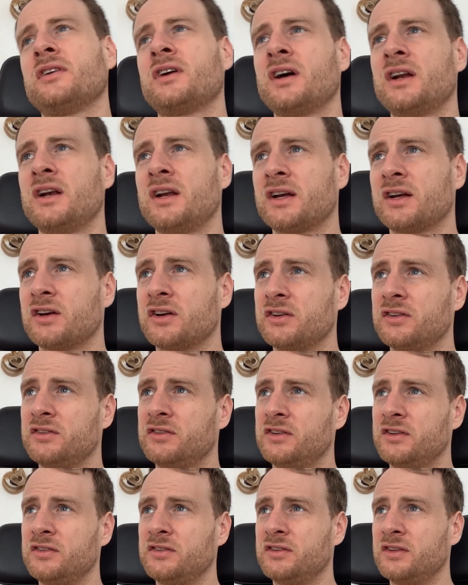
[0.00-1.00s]
kind of like a
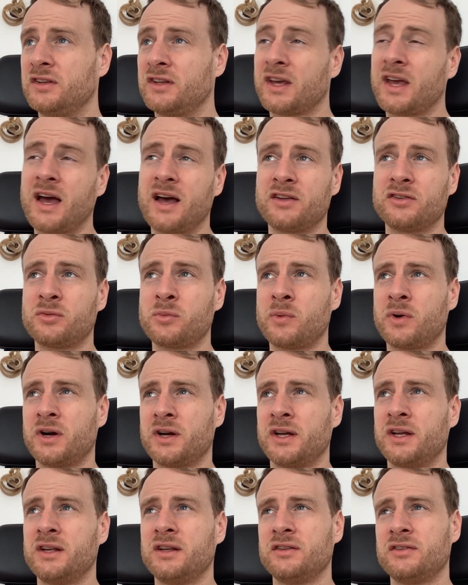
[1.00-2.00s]
consistent, the cat's
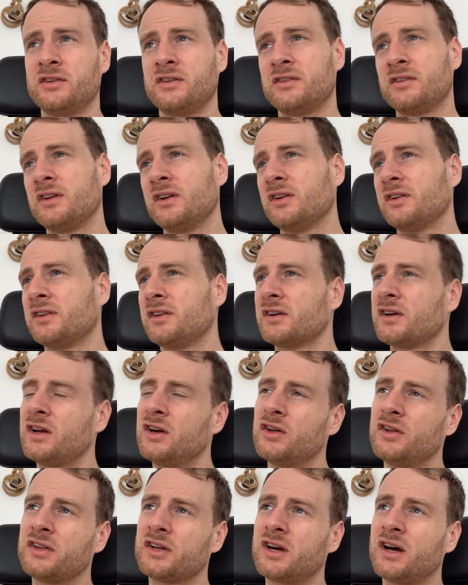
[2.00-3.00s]
white, so there's a lot
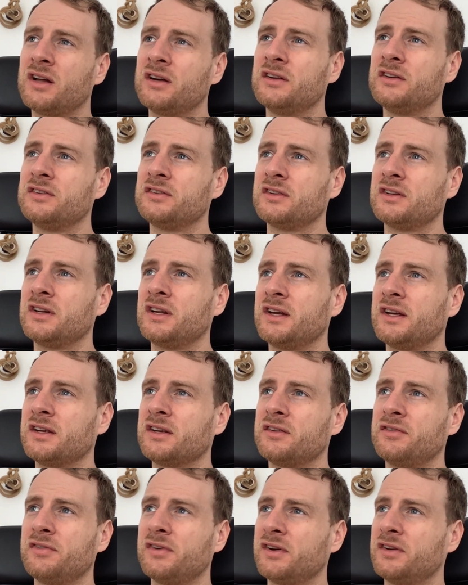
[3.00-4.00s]
of the colors are
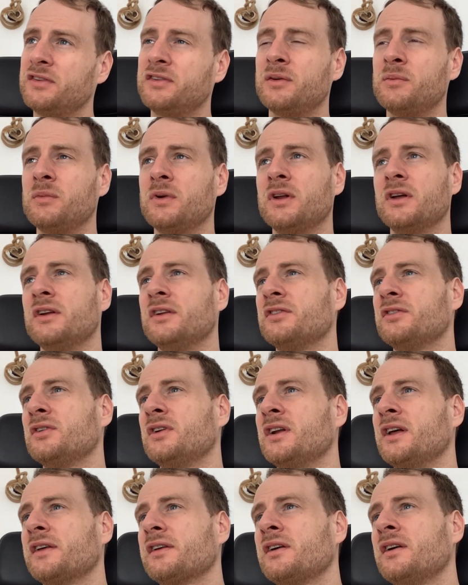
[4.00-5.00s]
like very similar, sort
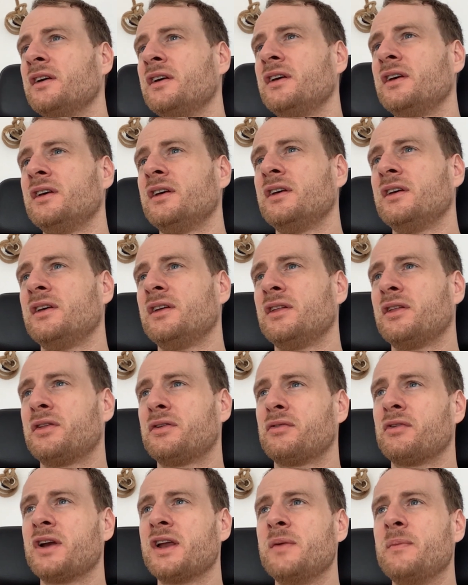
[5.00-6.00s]
of like
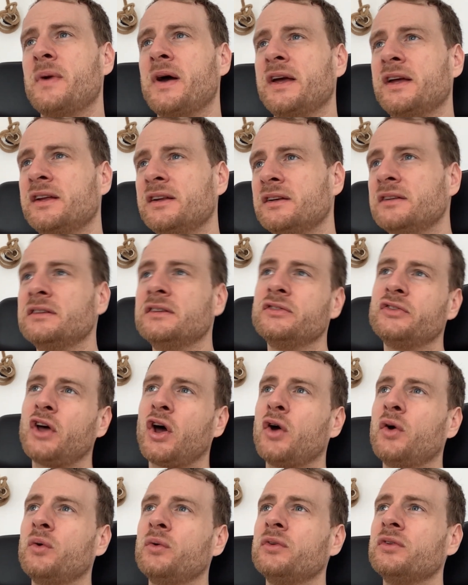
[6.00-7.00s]
3 main
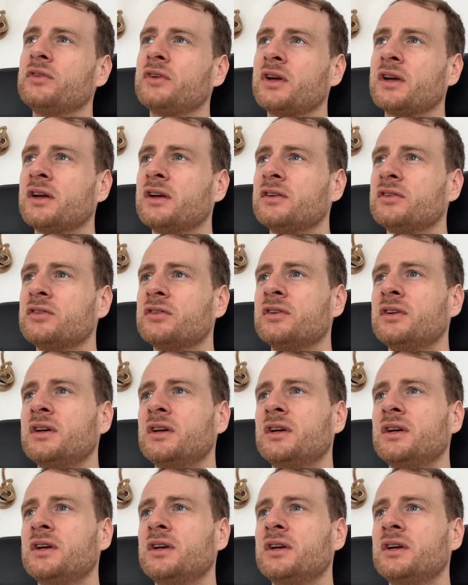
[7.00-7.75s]
tones, I guess.